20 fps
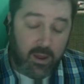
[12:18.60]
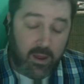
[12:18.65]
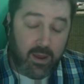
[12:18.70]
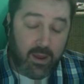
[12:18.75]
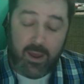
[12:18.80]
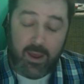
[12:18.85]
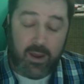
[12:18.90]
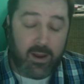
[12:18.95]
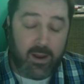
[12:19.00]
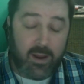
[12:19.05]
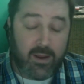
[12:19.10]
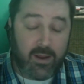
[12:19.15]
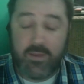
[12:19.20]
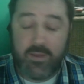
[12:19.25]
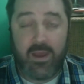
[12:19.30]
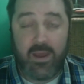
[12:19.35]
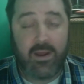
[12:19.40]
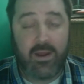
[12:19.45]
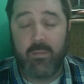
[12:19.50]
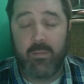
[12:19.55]
and I could
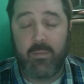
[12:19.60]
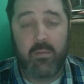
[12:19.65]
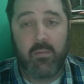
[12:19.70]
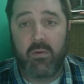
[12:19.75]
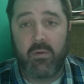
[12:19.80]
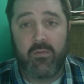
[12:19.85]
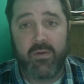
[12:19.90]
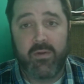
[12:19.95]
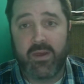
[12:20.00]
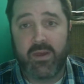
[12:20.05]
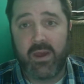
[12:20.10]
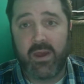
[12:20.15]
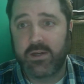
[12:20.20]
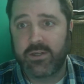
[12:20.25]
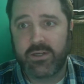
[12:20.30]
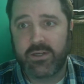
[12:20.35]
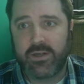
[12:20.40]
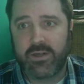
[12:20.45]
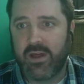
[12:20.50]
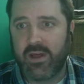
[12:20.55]
stand a couple more vacation
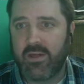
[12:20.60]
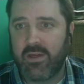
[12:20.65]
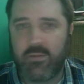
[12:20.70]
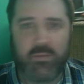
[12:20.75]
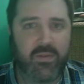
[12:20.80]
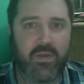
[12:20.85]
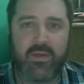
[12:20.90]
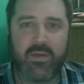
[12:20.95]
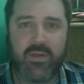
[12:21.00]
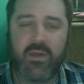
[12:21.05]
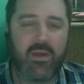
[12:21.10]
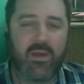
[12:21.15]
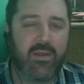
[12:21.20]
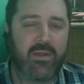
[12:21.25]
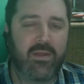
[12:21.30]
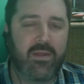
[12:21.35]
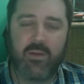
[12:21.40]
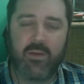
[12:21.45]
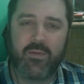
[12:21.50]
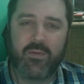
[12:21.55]
days, but this that's
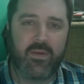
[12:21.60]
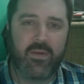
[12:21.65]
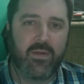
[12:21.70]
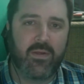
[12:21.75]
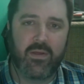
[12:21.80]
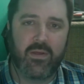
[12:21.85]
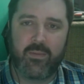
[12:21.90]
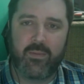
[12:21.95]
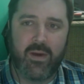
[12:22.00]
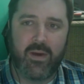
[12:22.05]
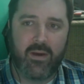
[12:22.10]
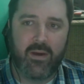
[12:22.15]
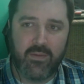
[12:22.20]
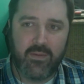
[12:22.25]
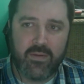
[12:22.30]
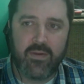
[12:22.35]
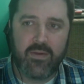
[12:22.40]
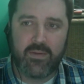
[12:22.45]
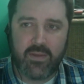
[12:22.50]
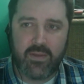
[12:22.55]
not what this is about. It's
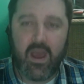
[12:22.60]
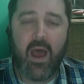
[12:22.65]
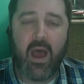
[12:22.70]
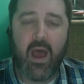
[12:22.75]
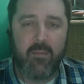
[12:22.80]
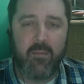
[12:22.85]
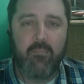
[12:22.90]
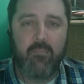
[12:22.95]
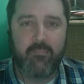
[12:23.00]
just time.